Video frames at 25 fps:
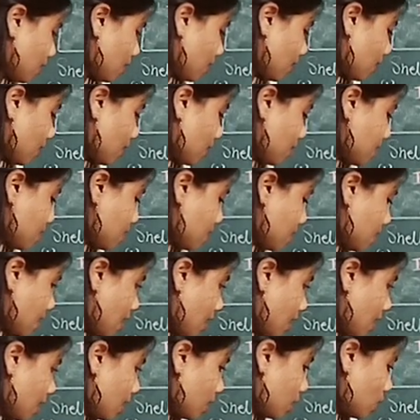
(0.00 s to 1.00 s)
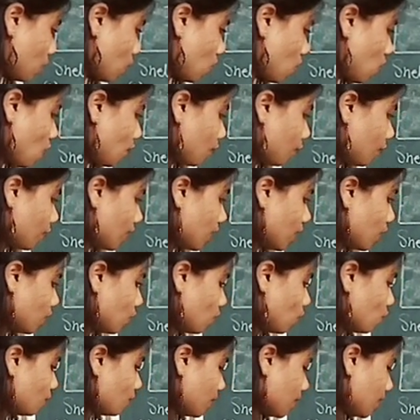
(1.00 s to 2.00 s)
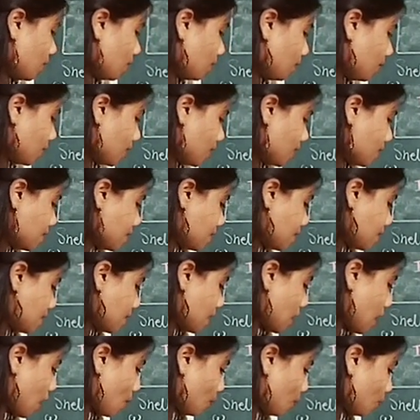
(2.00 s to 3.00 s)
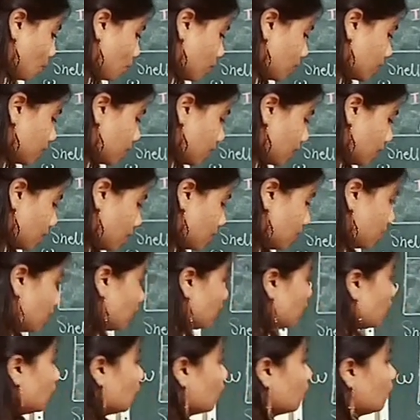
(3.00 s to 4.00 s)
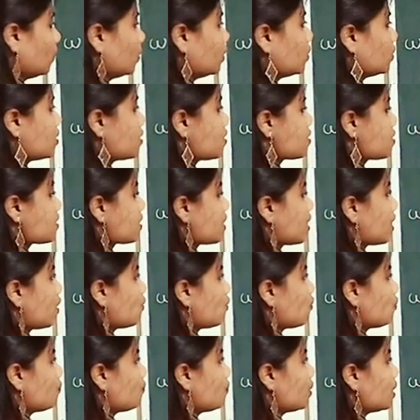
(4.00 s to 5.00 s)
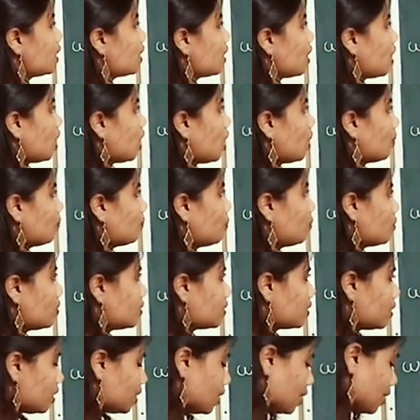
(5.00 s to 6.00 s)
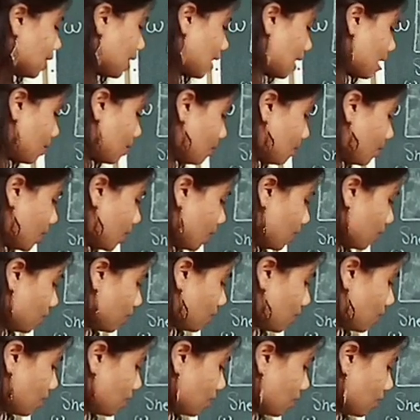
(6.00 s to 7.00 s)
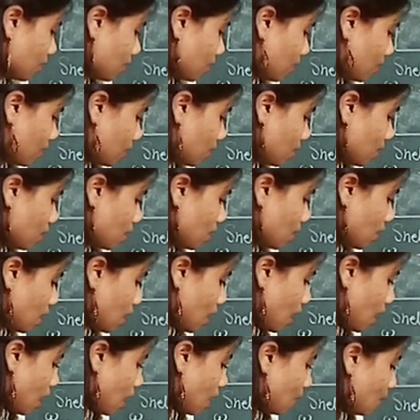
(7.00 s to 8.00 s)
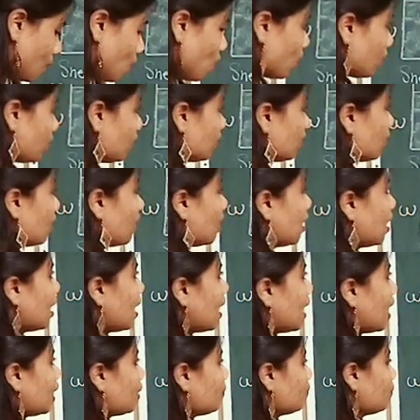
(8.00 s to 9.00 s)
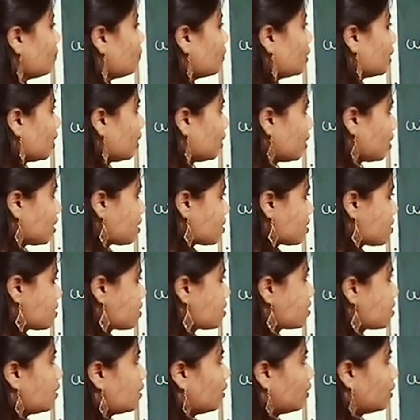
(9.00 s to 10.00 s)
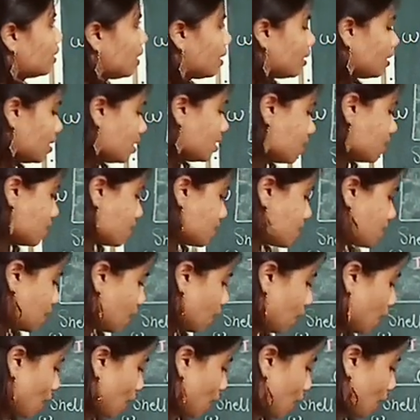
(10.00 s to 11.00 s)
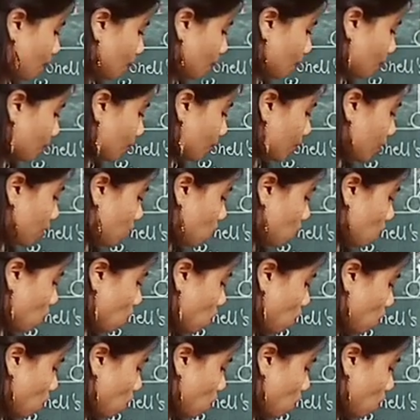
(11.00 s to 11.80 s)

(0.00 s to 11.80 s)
sine of AOB means opposite, which is AOB opposite AB, upon hypotenuse, that is BO,